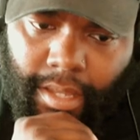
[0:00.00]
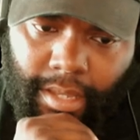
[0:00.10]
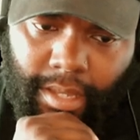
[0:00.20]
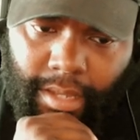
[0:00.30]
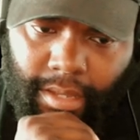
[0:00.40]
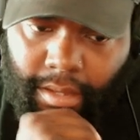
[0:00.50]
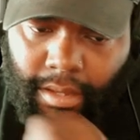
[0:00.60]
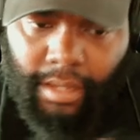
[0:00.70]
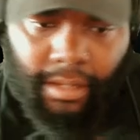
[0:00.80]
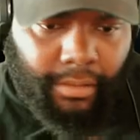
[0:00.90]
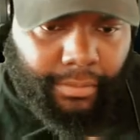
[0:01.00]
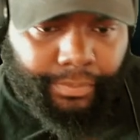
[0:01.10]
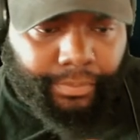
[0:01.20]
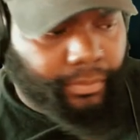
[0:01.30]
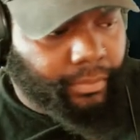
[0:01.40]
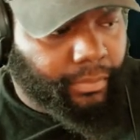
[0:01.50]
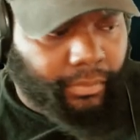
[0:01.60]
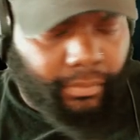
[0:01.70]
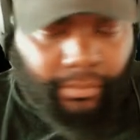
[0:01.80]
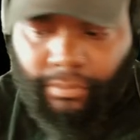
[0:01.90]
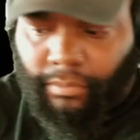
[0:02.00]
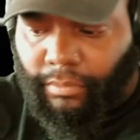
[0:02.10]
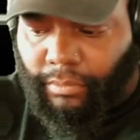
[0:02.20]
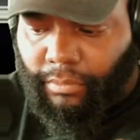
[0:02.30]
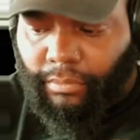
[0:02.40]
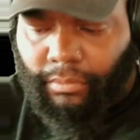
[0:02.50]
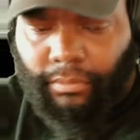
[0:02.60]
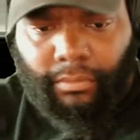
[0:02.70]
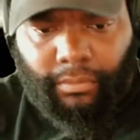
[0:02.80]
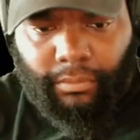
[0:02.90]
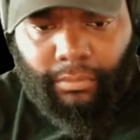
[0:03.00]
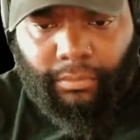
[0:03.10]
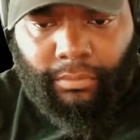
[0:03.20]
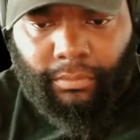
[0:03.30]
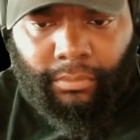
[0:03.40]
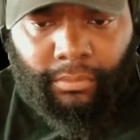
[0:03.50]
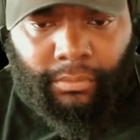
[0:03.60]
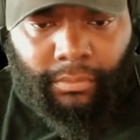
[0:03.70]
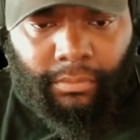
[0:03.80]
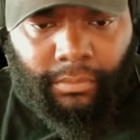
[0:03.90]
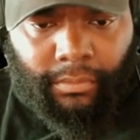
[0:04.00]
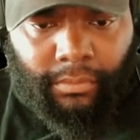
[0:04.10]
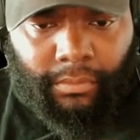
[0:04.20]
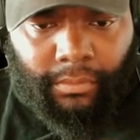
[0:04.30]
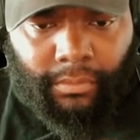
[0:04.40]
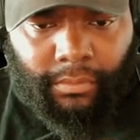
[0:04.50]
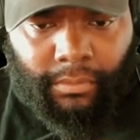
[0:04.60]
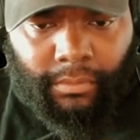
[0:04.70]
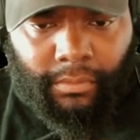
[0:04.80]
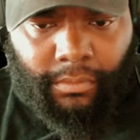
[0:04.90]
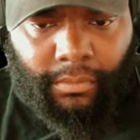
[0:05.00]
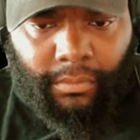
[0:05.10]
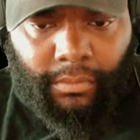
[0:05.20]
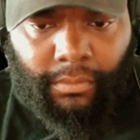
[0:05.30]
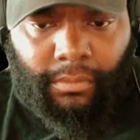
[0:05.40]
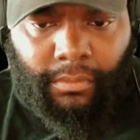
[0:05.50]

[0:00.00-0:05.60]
(not speaking)